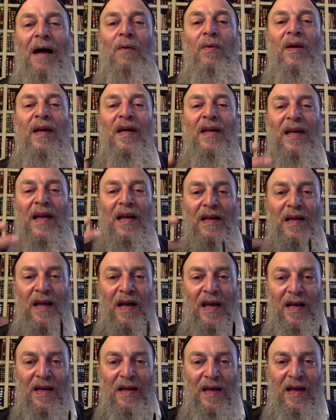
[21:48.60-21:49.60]
it
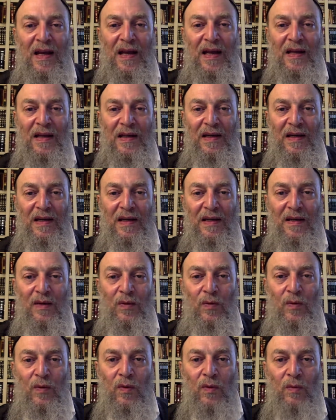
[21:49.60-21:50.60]
and
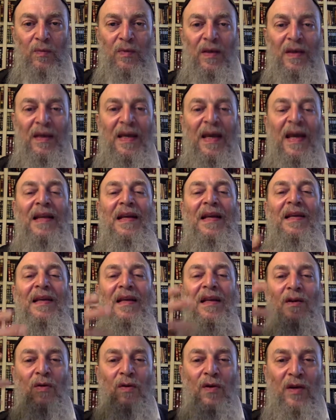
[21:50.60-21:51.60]
get it
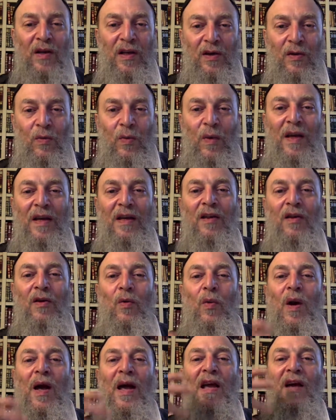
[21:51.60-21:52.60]
in a regular
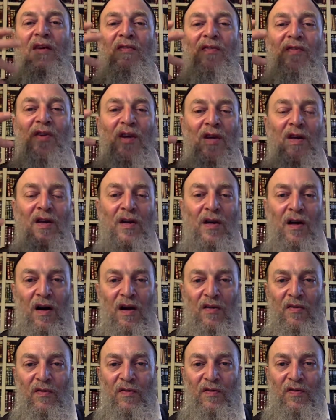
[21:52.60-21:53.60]
way of
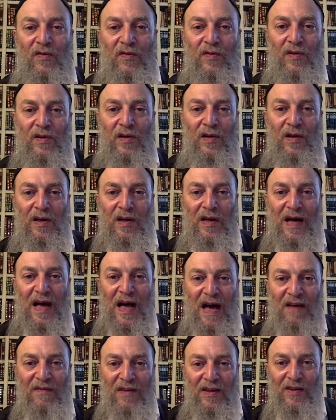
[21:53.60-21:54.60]

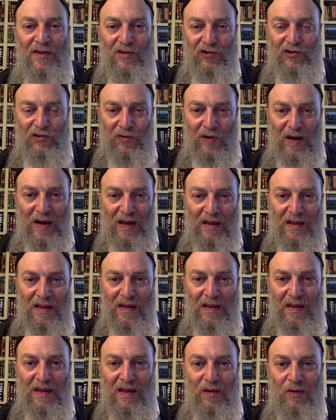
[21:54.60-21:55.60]
having the strength
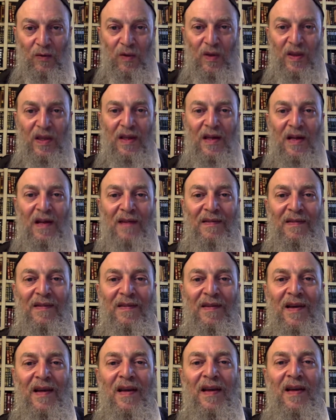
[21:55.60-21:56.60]
within
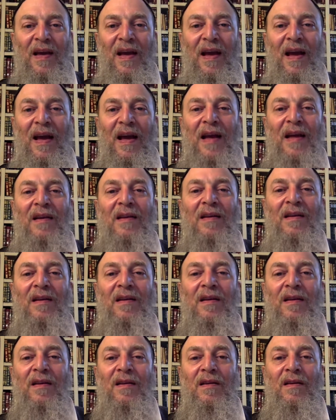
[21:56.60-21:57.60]
us and
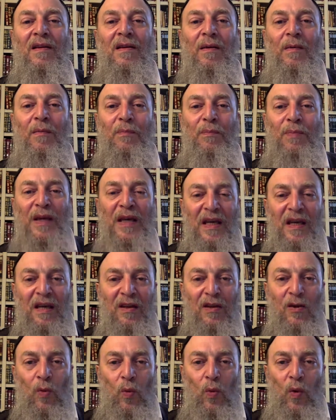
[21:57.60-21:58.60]

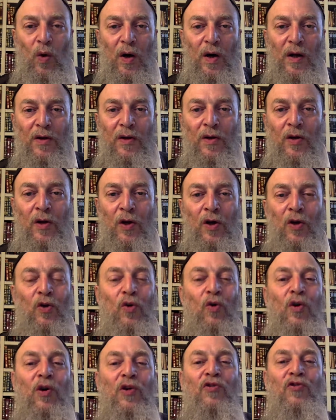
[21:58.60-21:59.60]
being the one
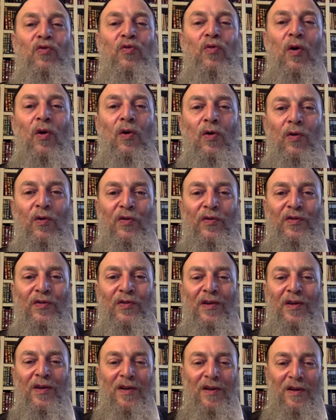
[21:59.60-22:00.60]
who
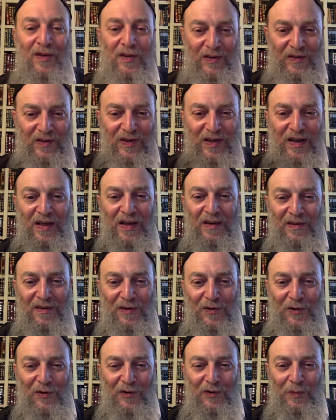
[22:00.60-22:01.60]
controls the city,
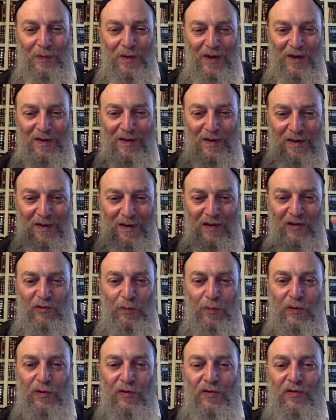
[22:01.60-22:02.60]
so to speak. Each
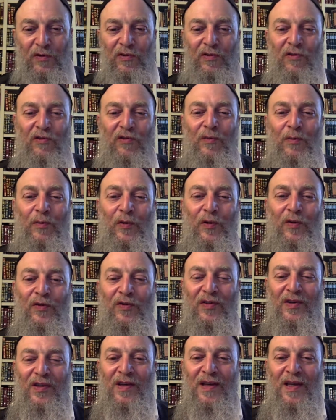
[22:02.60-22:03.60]
person is a small
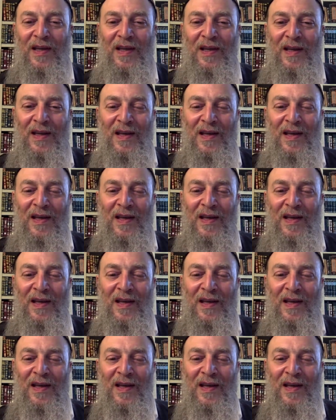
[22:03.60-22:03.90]
city,